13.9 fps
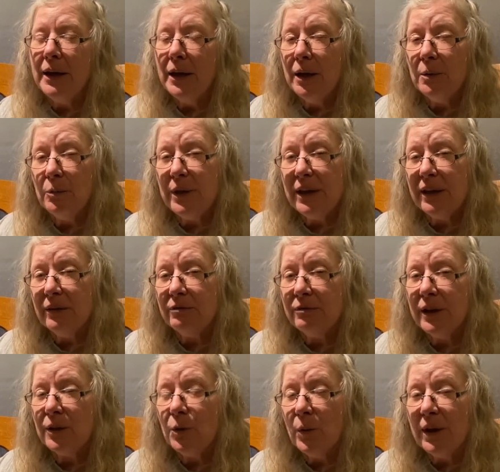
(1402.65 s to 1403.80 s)
And we have
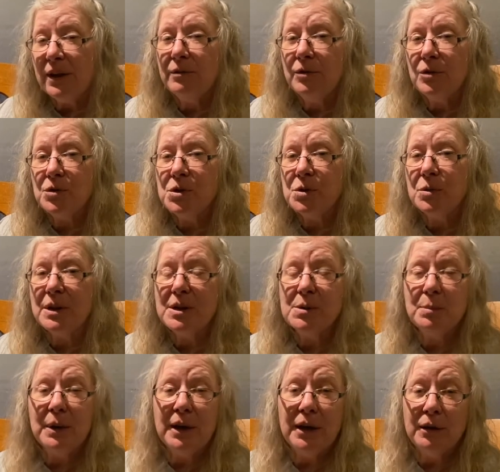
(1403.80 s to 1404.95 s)
read quite a few stories
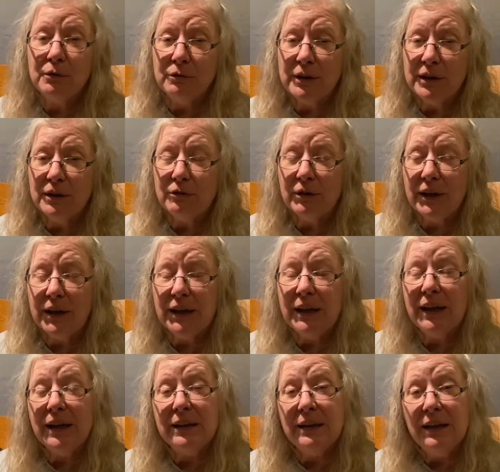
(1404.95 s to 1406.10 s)
by Rita Gray,
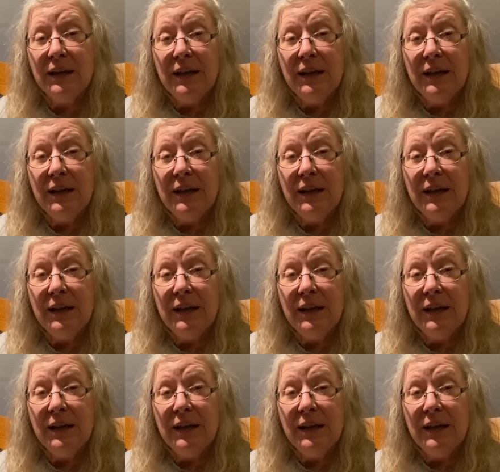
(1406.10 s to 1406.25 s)
and